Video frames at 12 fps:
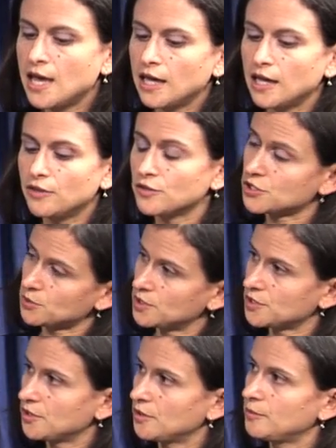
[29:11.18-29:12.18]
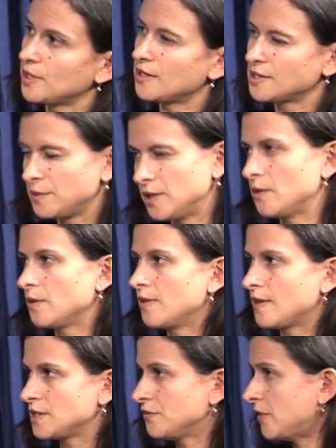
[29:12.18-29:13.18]
in the short term, because we know that
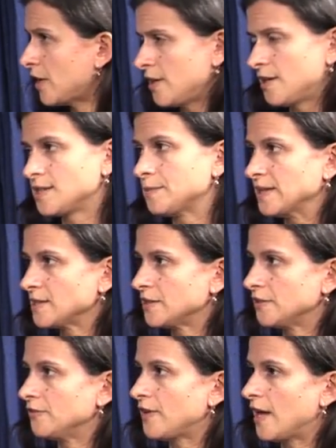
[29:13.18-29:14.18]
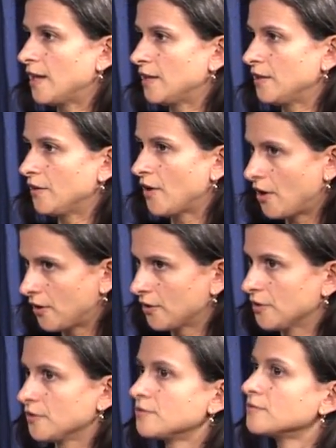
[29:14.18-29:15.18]
that's very expensive and there
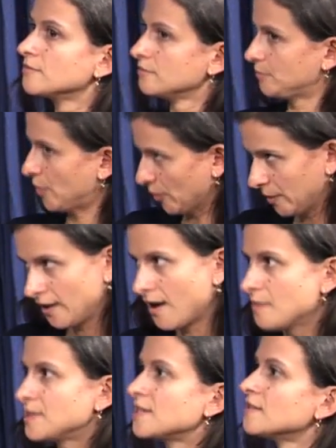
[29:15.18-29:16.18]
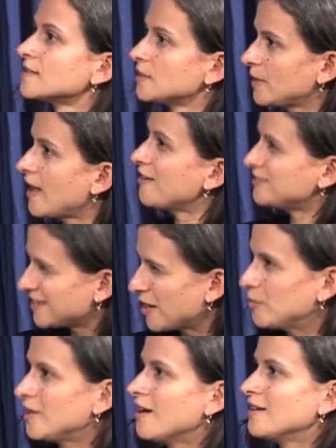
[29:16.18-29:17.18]
are permitting obstacles that we have to get
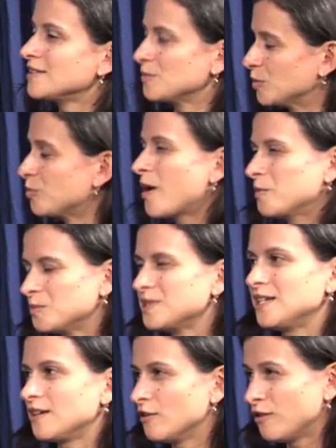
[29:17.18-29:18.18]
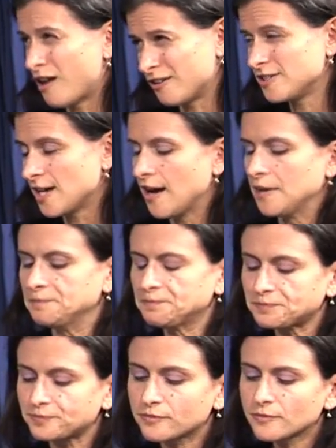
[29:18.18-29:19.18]
beyond and will probably take a lot of time.
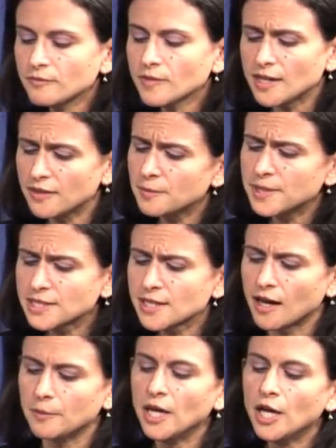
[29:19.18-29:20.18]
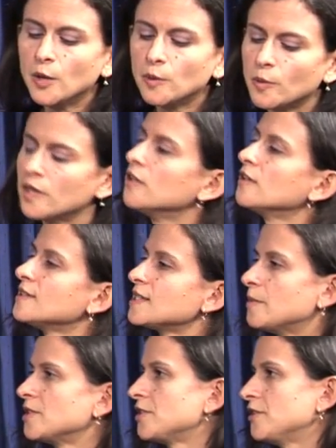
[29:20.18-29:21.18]
In the meantime, we want to look at some
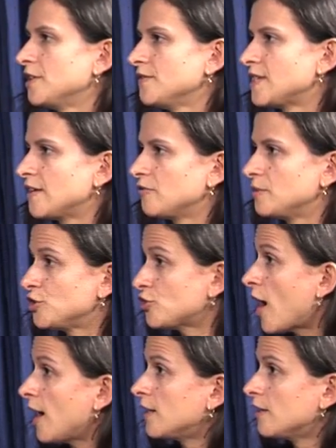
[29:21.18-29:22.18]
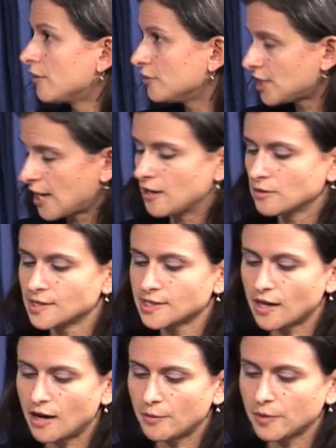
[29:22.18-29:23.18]
alternatives that have been tried in other towns.
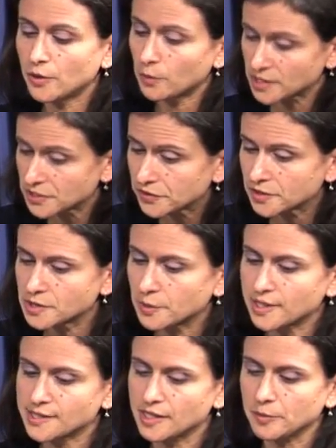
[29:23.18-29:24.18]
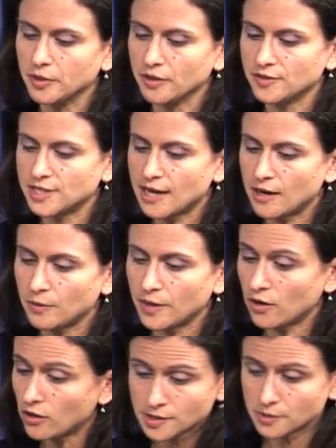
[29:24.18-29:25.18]
Um, you know, Westford is one example of a town that
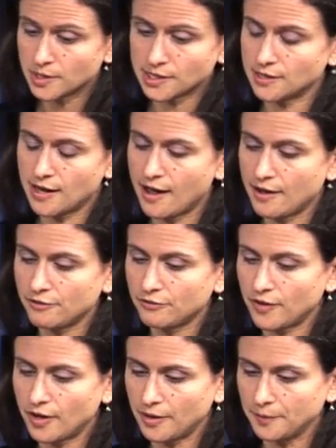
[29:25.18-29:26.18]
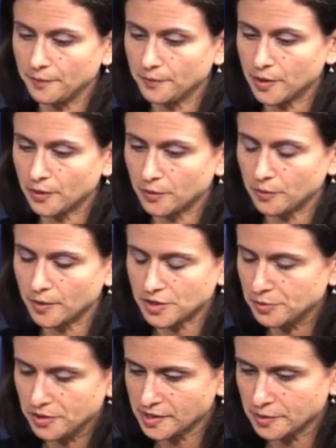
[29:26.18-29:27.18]
also doesn't have, um, you know, much
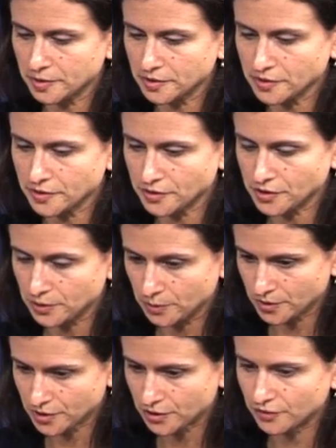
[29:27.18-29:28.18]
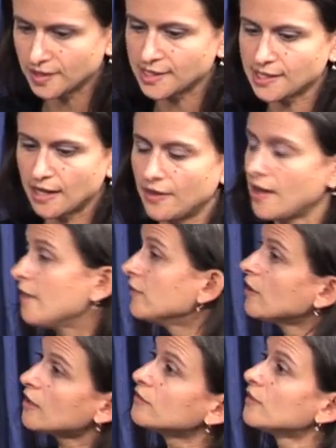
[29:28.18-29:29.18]
municipal sewer service, and they have a
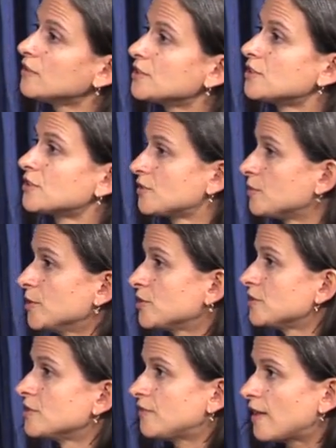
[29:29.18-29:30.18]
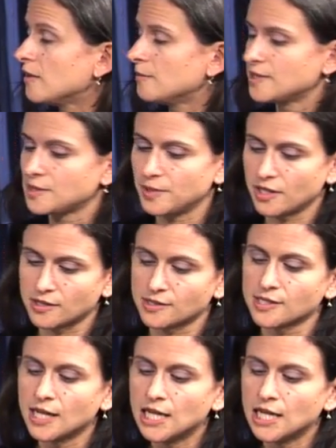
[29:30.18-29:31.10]
lot of large commercial developments because